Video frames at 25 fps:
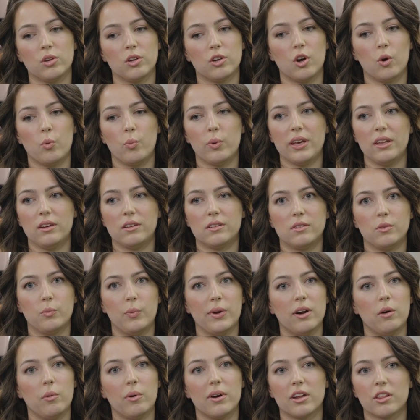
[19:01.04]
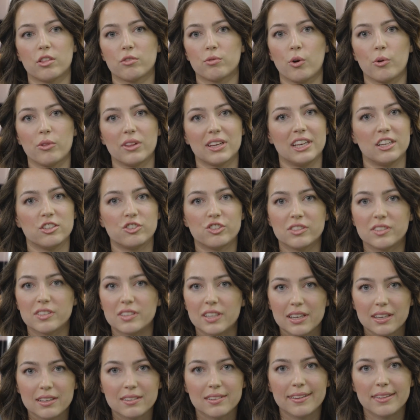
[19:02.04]
we don't want to throw the kitchen
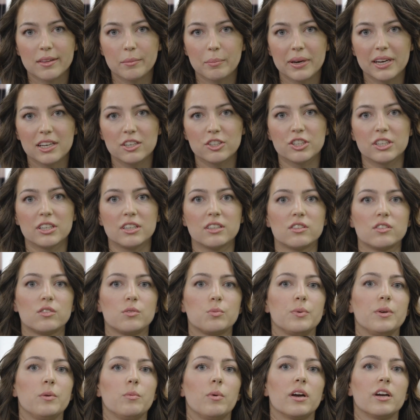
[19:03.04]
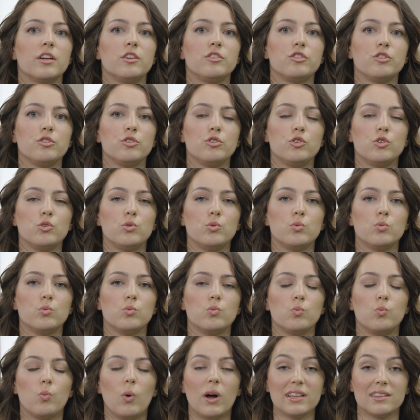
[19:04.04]
sinks at the patients. We want to do
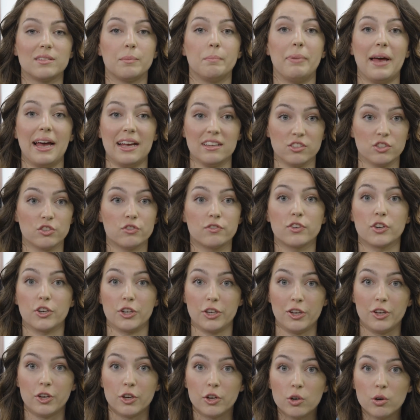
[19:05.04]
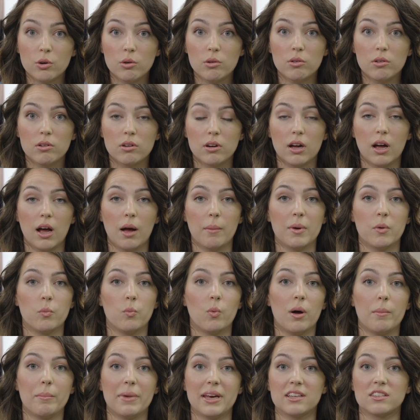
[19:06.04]
what's best for you and
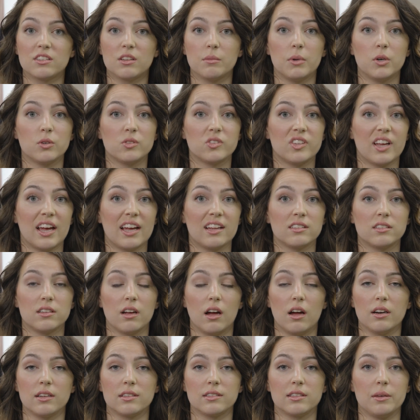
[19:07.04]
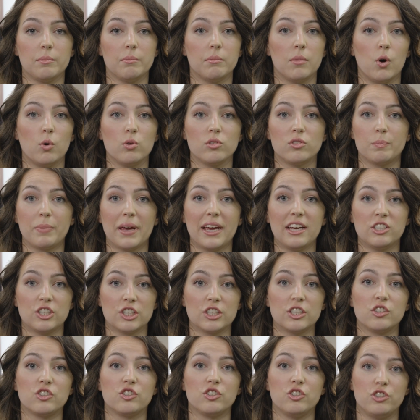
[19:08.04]
what makes the most sense. Honestly, most
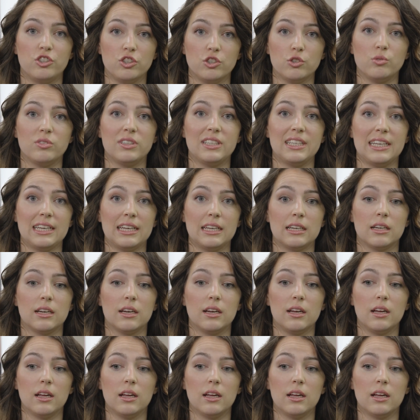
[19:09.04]
patients do need